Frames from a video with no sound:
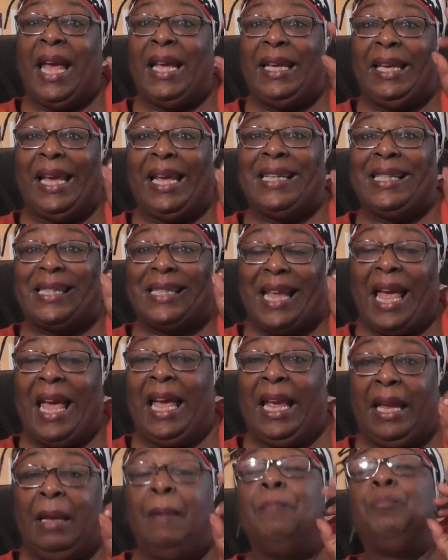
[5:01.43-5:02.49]
A S
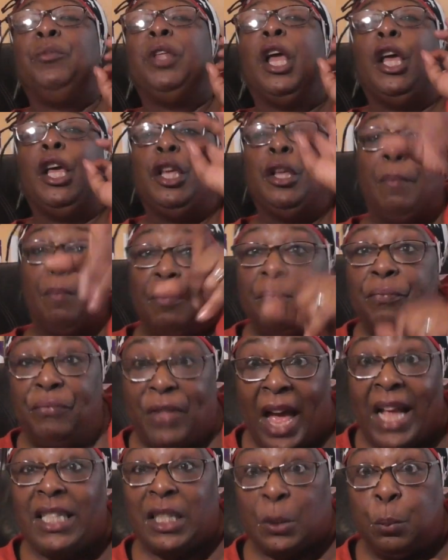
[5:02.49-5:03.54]
A,
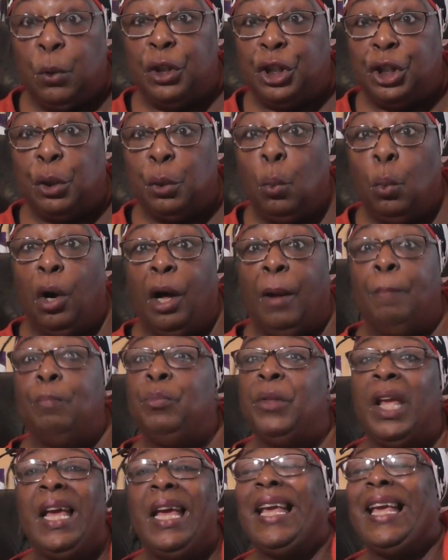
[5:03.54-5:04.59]
that's what you want.
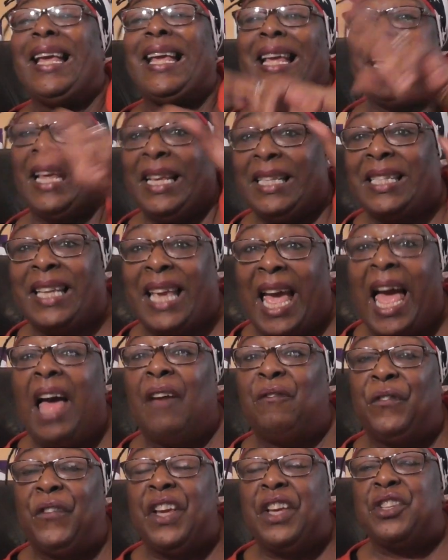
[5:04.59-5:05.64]
It's
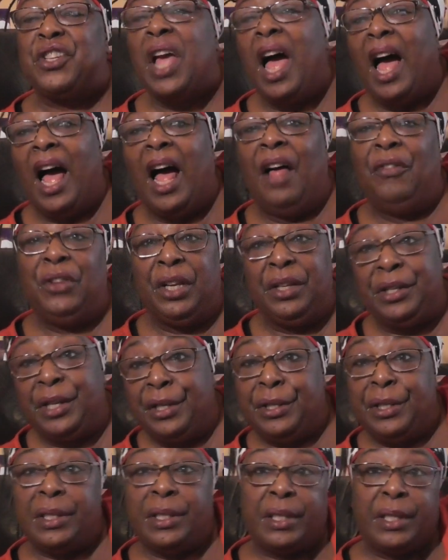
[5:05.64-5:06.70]
catfish. I think
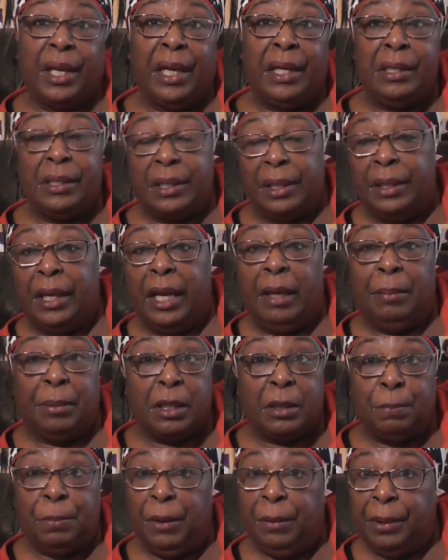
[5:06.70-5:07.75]
they just changed the name
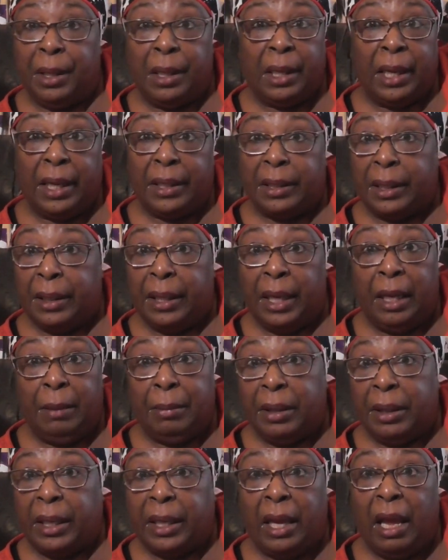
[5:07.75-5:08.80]
because people didn't like the name
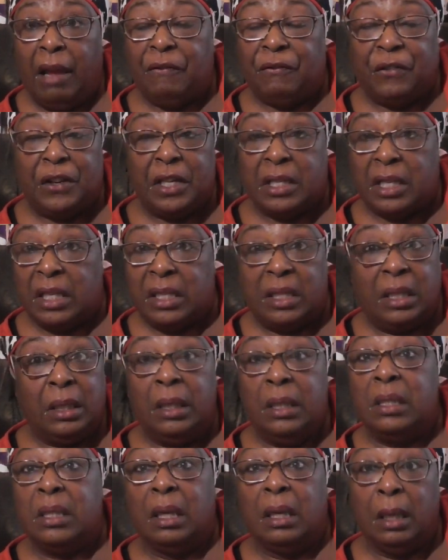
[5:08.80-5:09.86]
of the catfish because it
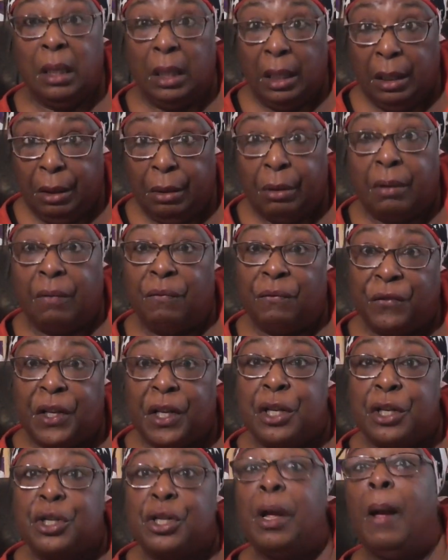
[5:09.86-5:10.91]
is an ugly looking
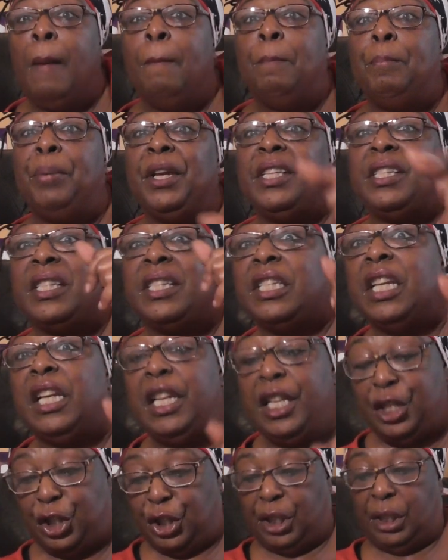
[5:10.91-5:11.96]
fish, but it's
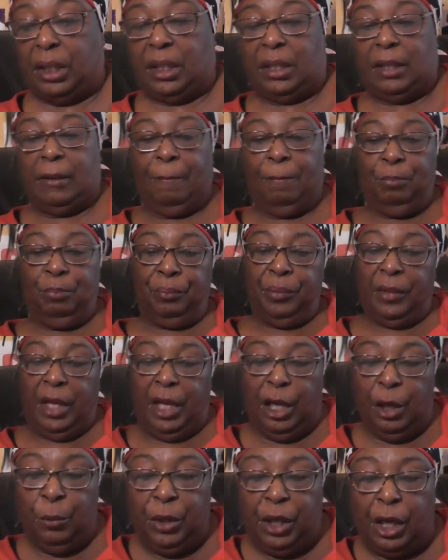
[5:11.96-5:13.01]
delicious.
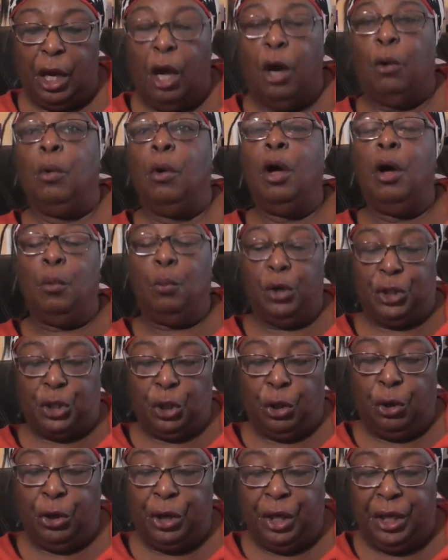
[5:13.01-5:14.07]
Here we go. What
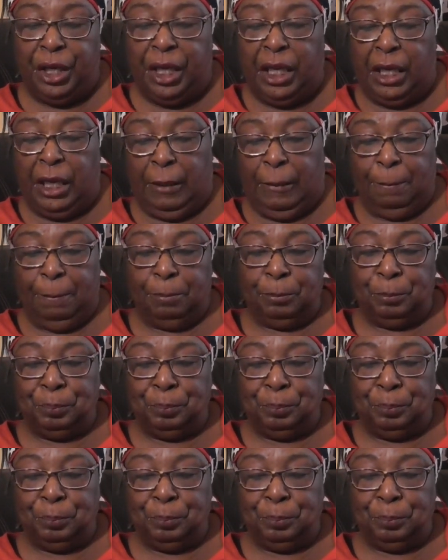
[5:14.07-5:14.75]
you're going to need.